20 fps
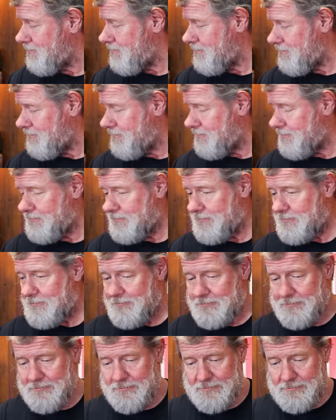
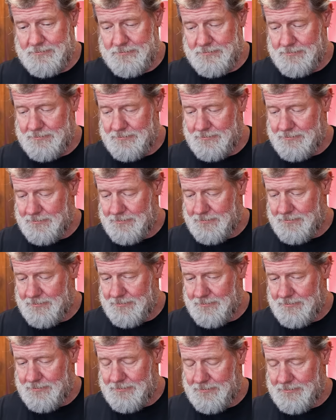
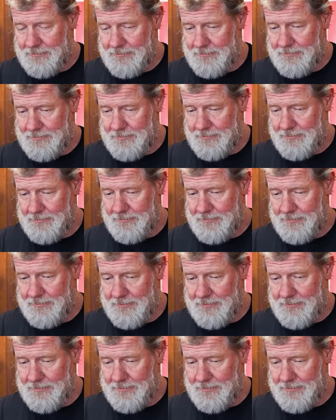Nothing is said.